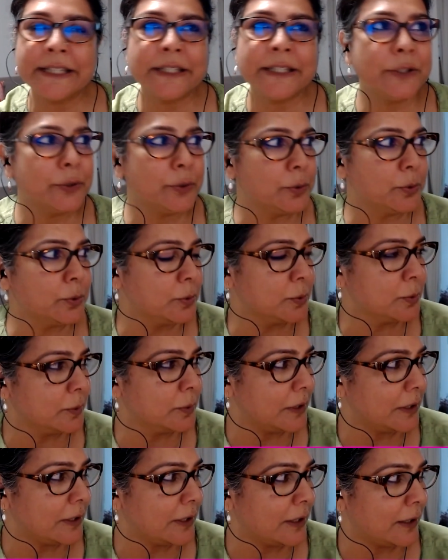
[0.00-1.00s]

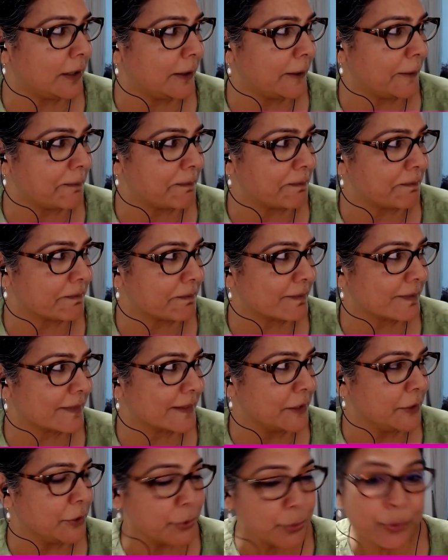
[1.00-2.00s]
you
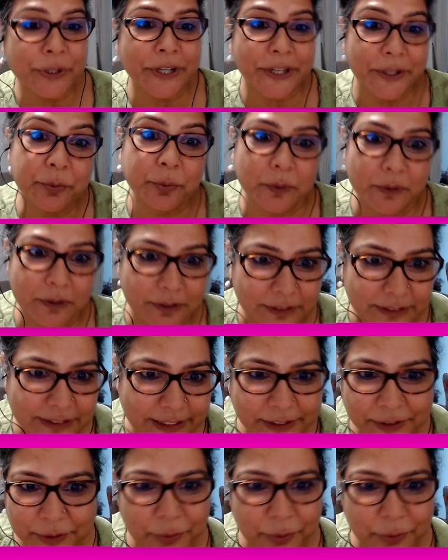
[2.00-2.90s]
network,